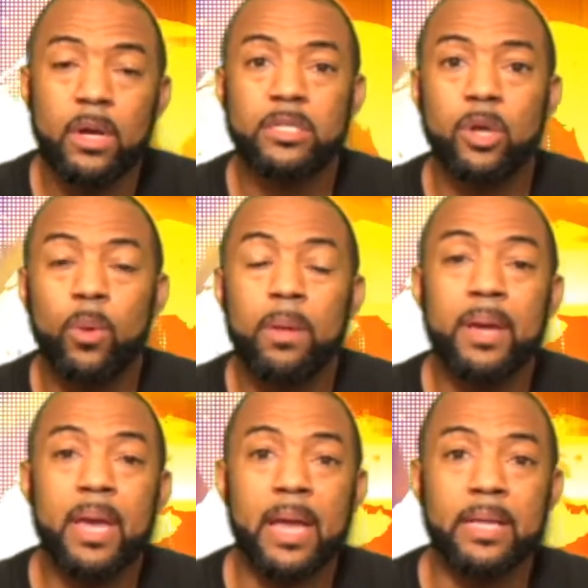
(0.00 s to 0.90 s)
So we
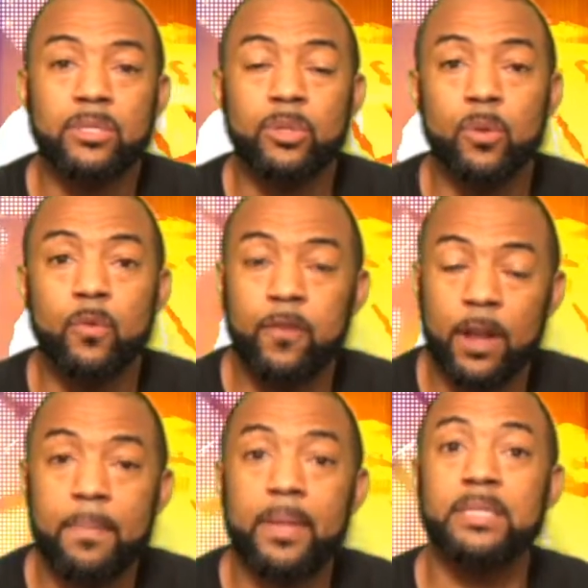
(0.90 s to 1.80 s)
began to
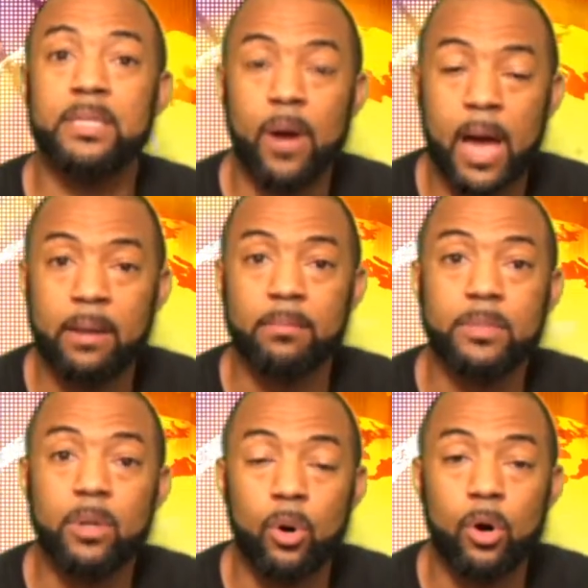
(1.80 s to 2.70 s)
flip and sell
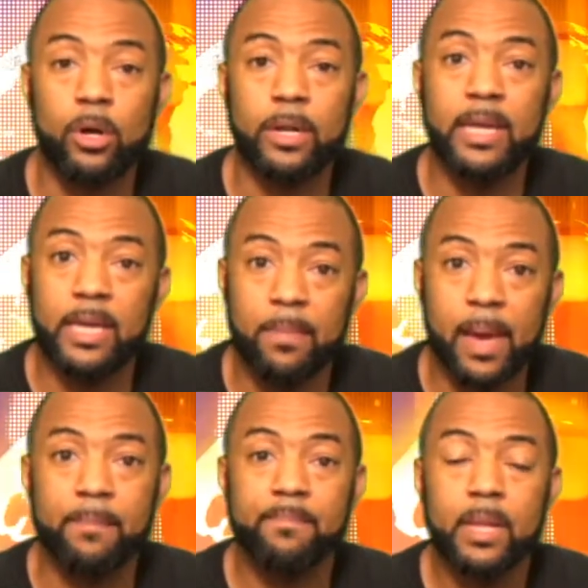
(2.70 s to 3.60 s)
items on
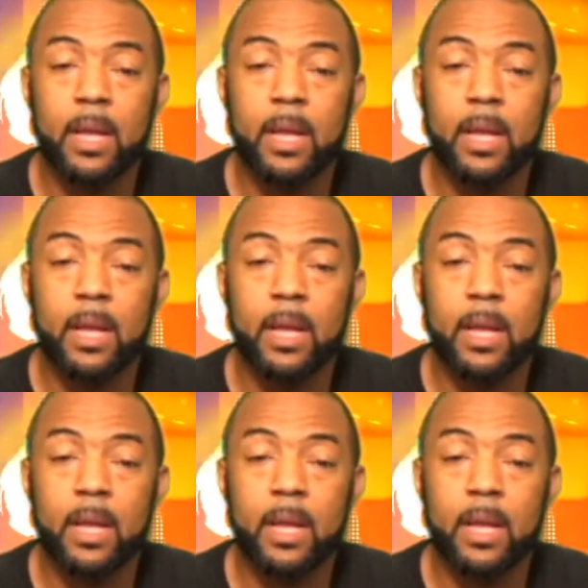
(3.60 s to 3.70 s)
eBay.